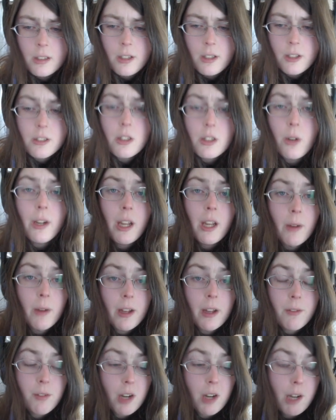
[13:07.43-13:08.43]
So anyway,
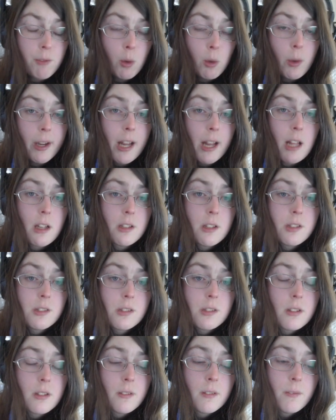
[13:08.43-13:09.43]
for everyone
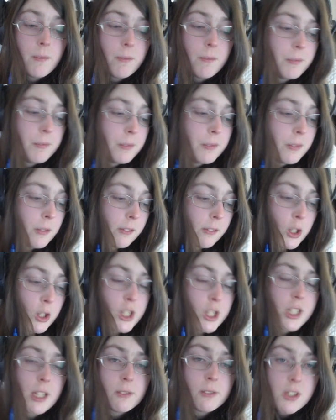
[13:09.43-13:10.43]
else, we
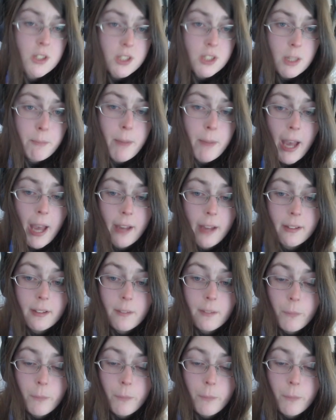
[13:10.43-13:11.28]
just have to sit back